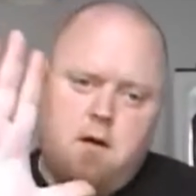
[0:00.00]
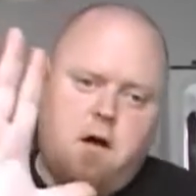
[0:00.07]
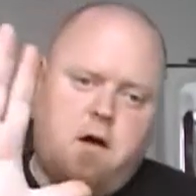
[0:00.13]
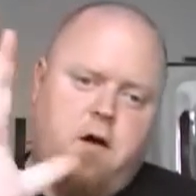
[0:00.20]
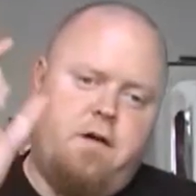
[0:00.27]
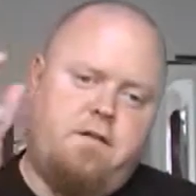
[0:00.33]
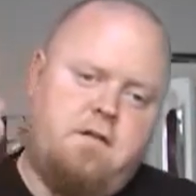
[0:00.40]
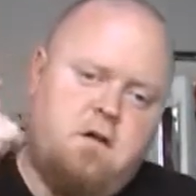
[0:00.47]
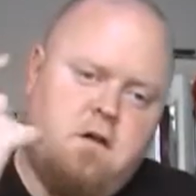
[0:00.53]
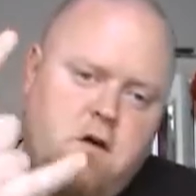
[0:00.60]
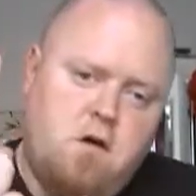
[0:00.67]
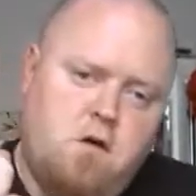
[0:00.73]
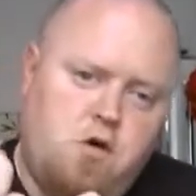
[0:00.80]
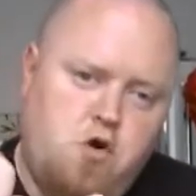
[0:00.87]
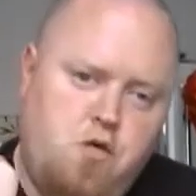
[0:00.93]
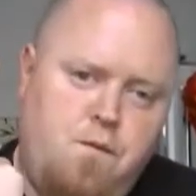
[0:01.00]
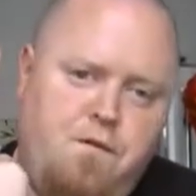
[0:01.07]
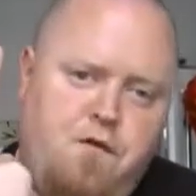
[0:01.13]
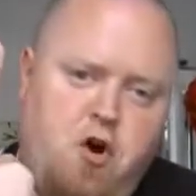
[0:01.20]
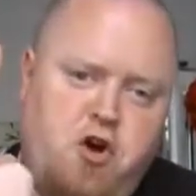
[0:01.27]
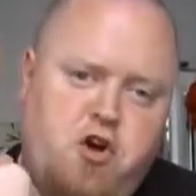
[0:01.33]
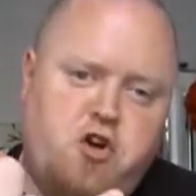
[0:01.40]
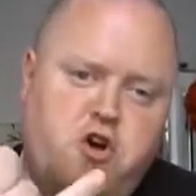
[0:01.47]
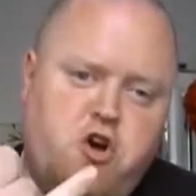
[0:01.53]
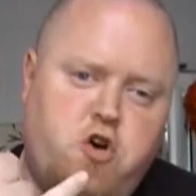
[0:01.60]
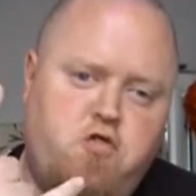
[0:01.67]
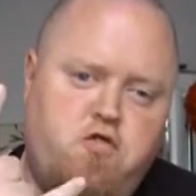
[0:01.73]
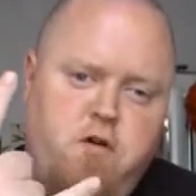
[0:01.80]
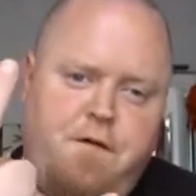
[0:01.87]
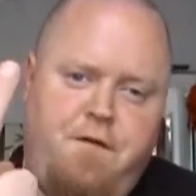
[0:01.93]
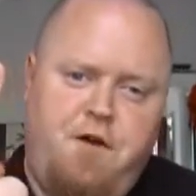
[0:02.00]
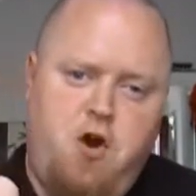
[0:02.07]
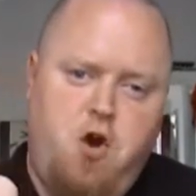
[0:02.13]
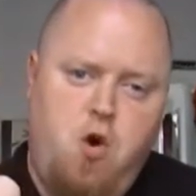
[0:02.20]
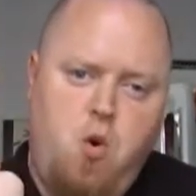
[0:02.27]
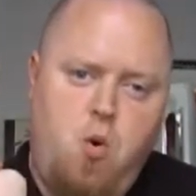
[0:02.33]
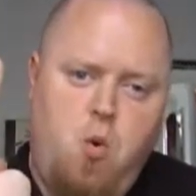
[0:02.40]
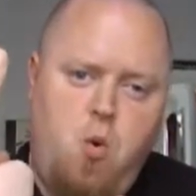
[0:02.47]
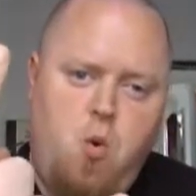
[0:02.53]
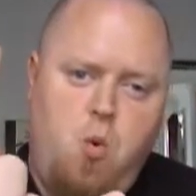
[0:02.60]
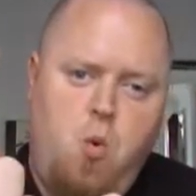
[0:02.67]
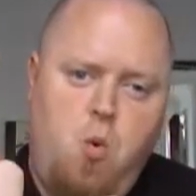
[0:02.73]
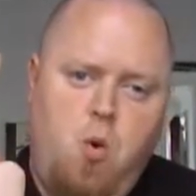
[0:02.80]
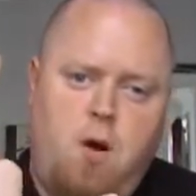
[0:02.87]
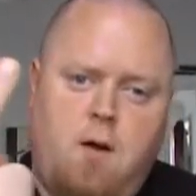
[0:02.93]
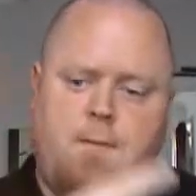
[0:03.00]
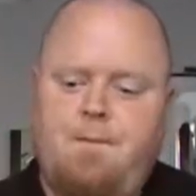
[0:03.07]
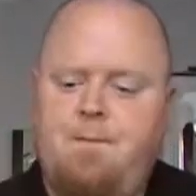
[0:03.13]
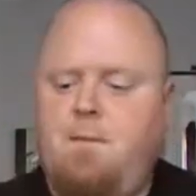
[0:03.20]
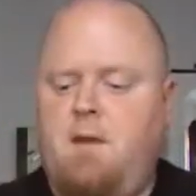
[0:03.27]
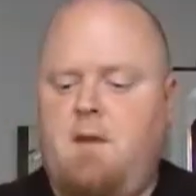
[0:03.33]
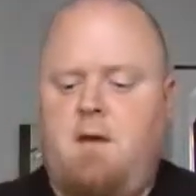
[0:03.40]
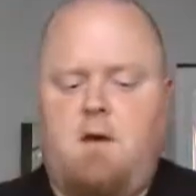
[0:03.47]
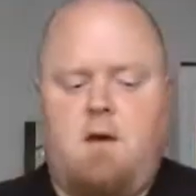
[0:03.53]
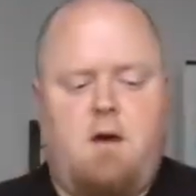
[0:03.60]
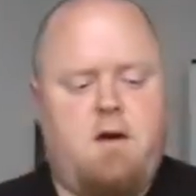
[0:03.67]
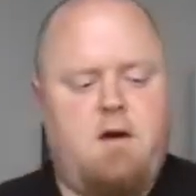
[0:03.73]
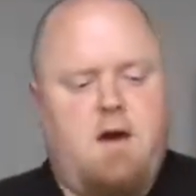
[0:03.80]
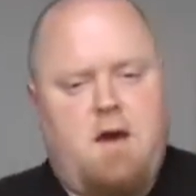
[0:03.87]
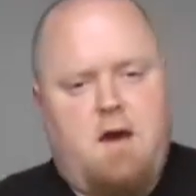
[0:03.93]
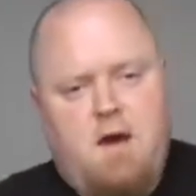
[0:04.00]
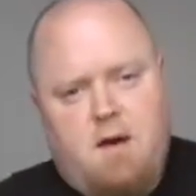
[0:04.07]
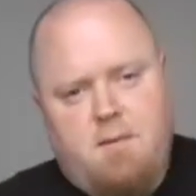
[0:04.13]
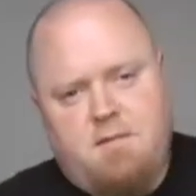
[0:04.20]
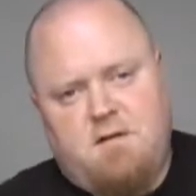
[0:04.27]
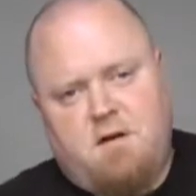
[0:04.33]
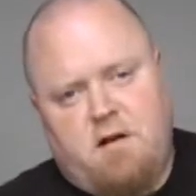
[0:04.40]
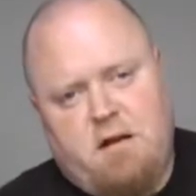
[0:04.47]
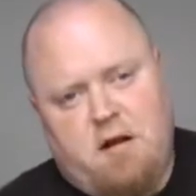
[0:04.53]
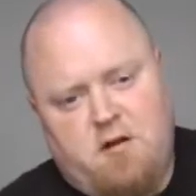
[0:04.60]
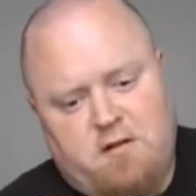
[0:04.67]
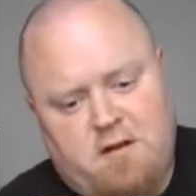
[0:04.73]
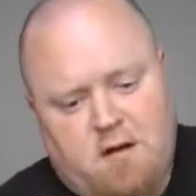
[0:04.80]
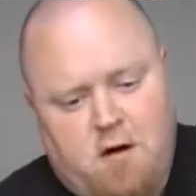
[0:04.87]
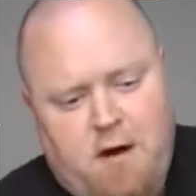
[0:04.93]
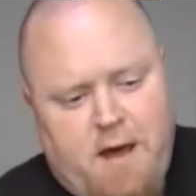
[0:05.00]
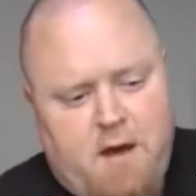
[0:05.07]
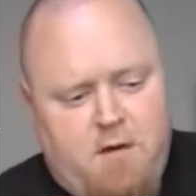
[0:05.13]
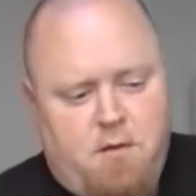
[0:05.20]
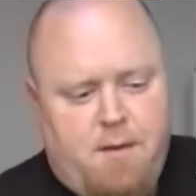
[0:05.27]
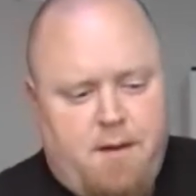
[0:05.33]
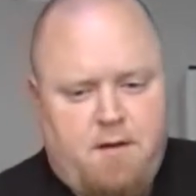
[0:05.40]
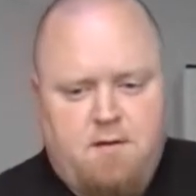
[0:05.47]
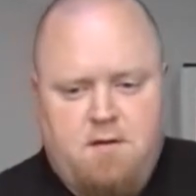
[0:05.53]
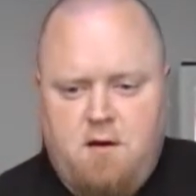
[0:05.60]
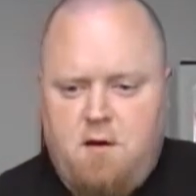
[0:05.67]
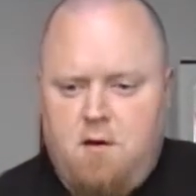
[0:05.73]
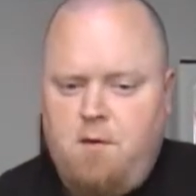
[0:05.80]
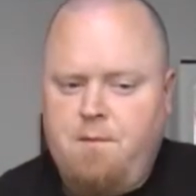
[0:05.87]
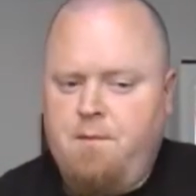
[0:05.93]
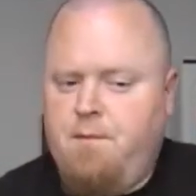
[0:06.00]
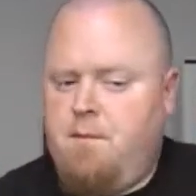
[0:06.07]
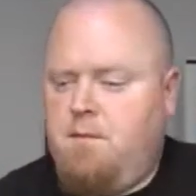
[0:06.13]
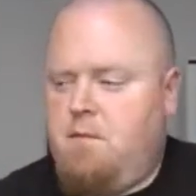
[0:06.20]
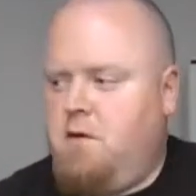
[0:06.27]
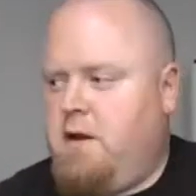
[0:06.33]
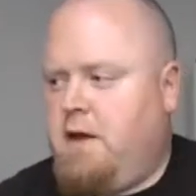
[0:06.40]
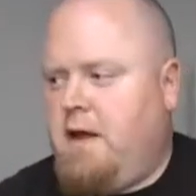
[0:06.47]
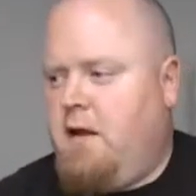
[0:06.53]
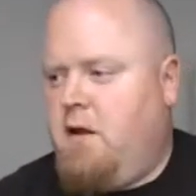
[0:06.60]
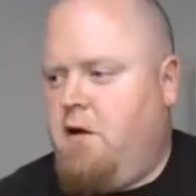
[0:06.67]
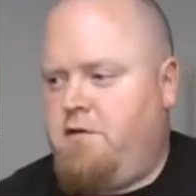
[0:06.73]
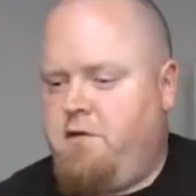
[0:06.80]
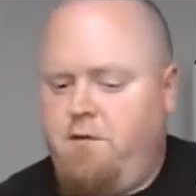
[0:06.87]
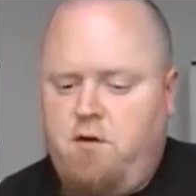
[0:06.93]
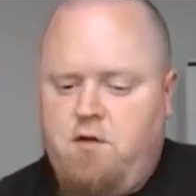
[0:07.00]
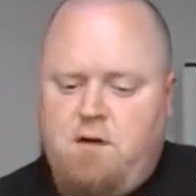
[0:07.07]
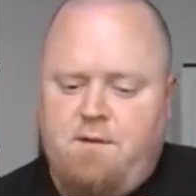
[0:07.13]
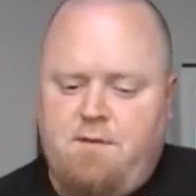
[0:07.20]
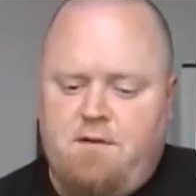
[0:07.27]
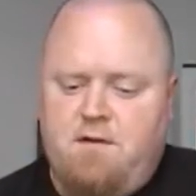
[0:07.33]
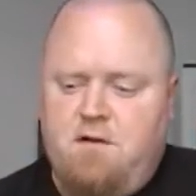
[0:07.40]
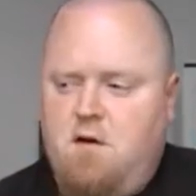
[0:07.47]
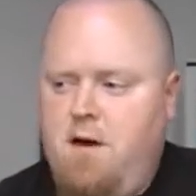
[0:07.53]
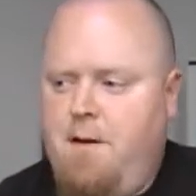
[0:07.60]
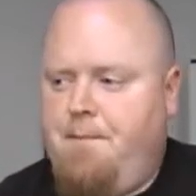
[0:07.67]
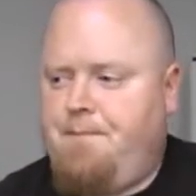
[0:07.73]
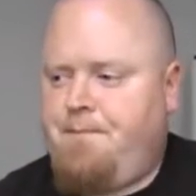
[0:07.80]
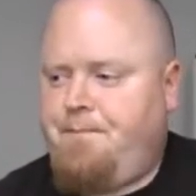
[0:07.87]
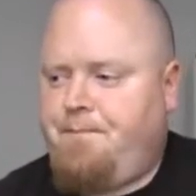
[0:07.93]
Hi guys. Um, Viking ale review. Okay, I'm um, starting to lose the light here a bit, so I'm going to get the last review done for tonight.